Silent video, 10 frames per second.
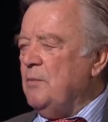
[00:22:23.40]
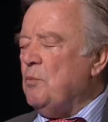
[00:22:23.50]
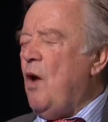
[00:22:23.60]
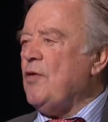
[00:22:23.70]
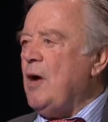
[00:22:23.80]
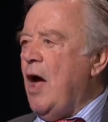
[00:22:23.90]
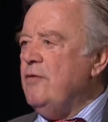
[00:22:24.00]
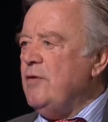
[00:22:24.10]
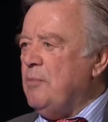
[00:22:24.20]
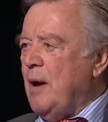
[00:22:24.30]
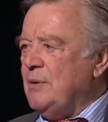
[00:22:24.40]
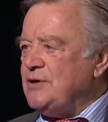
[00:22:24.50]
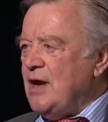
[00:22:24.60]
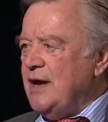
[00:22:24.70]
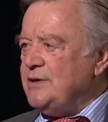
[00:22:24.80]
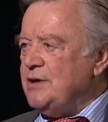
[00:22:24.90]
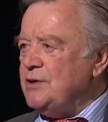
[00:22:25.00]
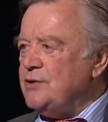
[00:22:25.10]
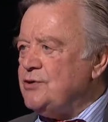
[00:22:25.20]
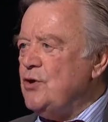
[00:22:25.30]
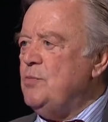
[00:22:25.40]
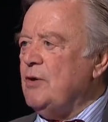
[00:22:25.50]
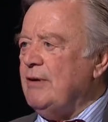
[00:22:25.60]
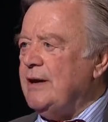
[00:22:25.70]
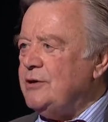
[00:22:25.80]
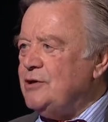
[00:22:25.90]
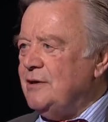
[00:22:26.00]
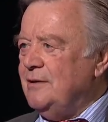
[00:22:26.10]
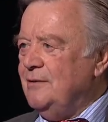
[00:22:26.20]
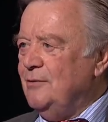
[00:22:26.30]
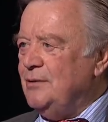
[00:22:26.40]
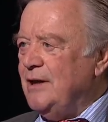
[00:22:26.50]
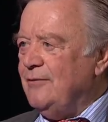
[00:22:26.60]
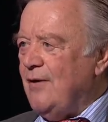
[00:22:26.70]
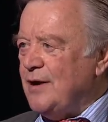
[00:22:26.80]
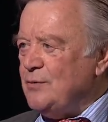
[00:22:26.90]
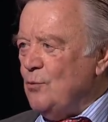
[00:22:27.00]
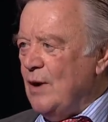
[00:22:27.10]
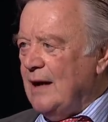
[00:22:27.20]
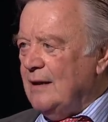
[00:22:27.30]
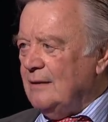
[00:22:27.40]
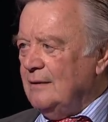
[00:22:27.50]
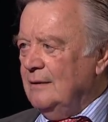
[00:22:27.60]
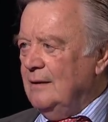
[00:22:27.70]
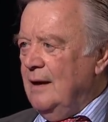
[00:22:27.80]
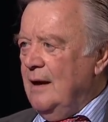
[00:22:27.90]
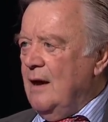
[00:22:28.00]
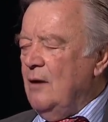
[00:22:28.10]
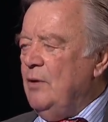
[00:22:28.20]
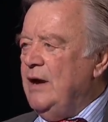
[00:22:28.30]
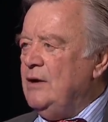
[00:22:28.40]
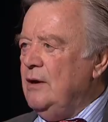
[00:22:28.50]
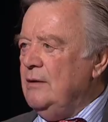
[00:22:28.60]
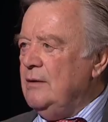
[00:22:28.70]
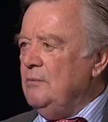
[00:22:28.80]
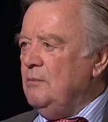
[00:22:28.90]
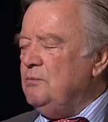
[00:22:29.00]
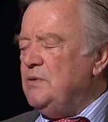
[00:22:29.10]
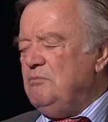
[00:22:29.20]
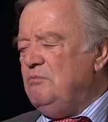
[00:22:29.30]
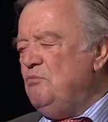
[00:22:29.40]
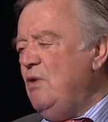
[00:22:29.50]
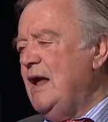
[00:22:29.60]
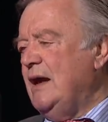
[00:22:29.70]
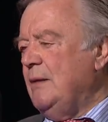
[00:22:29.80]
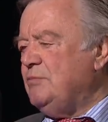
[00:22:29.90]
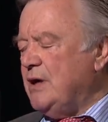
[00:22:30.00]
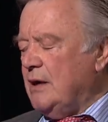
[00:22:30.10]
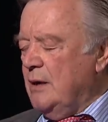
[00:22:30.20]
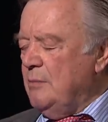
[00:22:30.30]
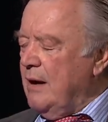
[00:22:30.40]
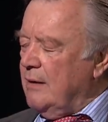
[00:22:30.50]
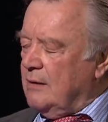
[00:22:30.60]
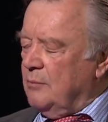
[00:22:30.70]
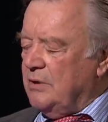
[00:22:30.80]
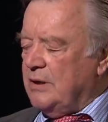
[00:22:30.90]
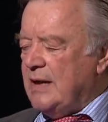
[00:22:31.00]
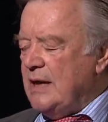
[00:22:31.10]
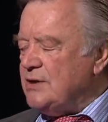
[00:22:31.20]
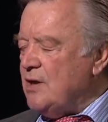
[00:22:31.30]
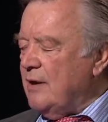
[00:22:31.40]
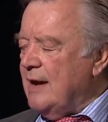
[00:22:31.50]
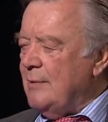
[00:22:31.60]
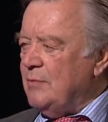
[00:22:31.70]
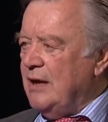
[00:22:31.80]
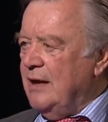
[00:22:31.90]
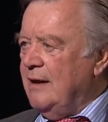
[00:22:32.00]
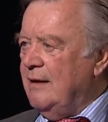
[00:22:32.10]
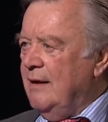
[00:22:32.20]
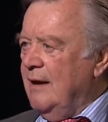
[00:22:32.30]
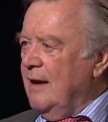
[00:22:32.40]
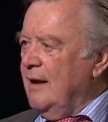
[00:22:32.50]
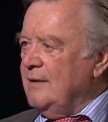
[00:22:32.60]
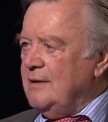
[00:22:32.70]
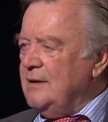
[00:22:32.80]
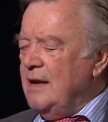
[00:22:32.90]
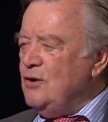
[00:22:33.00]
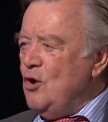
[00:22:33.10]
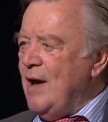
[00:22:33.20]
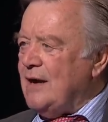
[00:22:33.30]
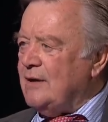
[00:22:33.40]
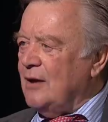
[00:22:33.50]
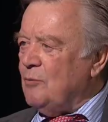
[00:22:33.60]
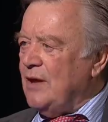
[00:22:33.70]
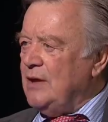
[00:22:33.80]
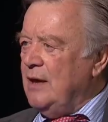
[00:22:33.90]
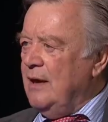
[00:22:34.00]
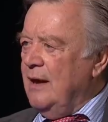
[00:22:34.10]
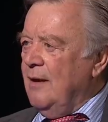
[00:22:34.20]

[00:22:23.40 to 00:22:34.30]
rather over-publicised super-rich who did far too well. We really, particularly in America, but then it started happening here, didn't do anything when the